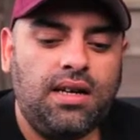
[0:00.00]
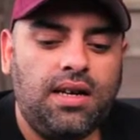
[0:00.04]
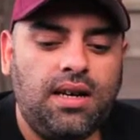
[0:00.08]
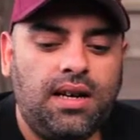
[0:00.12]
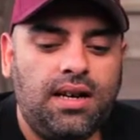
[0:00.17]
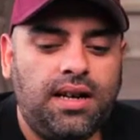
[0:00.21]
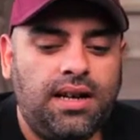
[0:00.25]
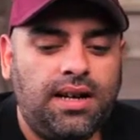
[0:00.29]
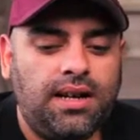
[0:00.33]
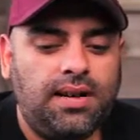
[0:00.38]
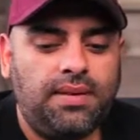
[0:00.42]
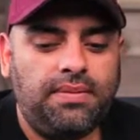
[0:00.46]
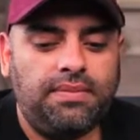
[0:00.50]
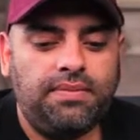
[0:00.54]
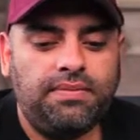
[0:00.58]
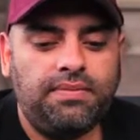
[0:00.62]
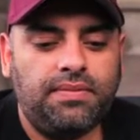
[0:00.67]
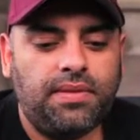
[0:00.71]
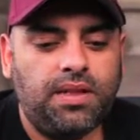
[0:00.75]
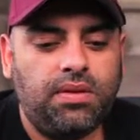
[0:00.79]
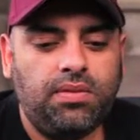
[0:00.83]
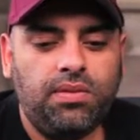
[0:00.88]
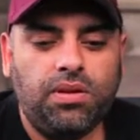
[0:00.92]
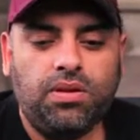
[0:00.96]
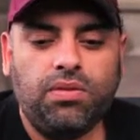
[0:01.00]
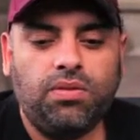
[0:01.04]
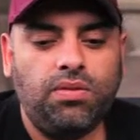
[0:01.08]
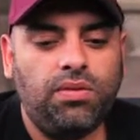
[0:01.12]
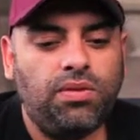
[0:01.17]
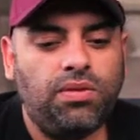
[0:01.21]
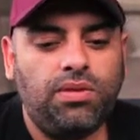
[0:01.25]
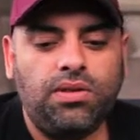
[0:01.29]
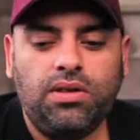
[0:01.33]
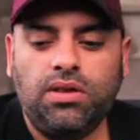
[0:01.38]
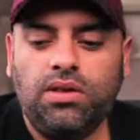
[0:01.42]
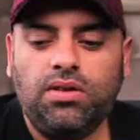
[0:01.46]
um, we,
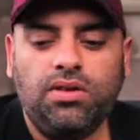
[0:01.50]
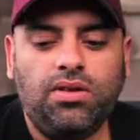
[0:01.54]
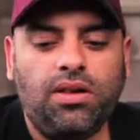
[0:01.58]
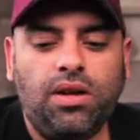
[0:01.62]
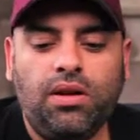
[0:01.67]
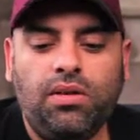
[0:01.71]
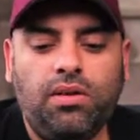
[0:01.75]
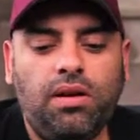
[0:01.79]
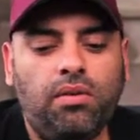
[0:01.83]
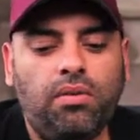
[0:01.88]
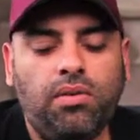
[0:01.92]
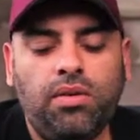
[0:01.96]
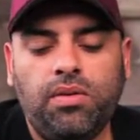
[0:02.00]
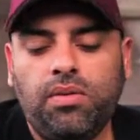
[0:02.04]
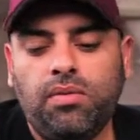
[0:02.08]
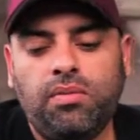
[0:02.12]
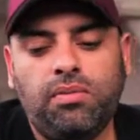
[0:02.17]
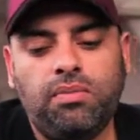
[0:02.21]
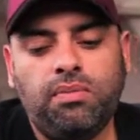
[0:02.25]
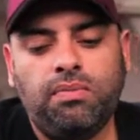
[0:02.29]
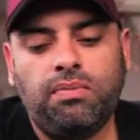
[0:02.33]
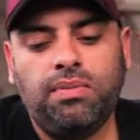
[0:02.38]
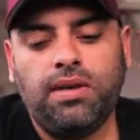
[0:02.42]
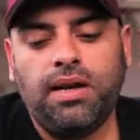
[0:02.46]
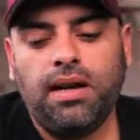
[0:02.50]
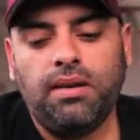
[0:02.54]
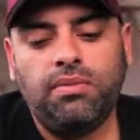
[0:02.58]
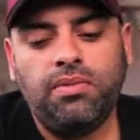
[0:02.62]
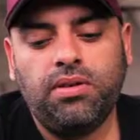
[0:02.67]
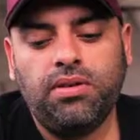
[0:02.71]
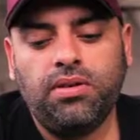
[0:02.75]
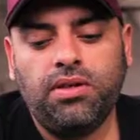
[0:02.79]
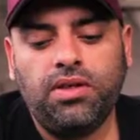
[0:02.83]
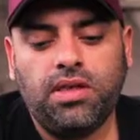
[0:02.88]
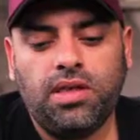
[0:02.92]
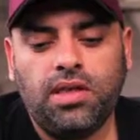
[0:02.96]
we, there's no way we'll be able
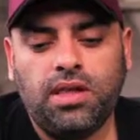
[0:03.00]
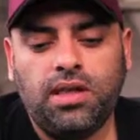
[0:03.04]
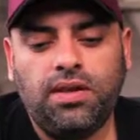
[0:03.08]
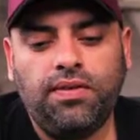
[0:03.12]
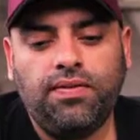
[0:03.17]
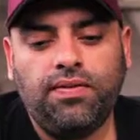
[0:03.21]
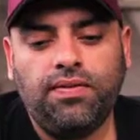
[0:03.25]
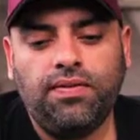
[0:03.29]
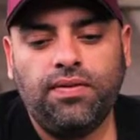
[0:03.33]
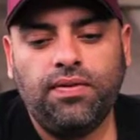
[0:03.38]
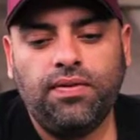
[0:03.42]
to achieve